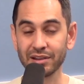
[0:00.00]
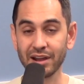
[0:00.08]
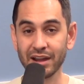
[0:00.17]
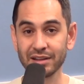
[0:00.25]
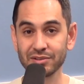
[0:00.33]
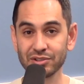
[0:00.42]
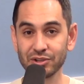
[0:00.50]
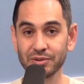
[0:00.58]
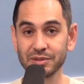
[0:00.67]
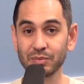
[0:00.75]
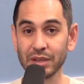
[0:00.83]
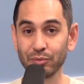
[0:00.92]
God has
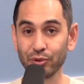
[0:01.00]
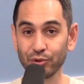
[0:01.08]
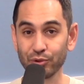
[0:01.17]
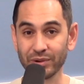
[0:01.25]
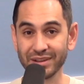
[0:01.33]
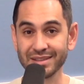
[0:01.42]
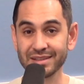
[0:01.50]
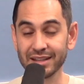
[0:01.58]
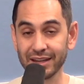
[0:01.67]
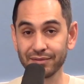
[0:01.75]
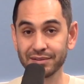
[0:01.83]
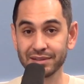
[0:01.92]
chosen people who were
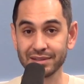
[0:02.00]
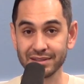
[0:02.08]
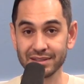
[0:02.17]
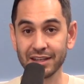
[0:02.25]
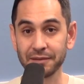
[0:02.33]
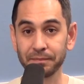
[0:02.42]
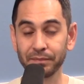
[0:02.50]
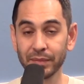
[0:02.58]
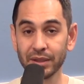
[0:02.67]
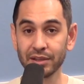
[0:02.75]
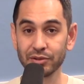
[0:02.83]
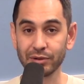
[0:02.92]
enslaved to sin
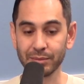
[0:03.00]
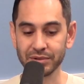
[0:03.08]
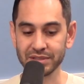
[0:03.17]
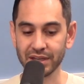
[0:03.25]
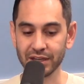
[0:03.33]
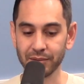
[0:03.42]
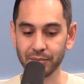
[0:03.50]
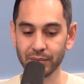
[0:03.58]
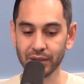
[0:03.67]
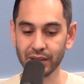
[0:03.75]
to represent him.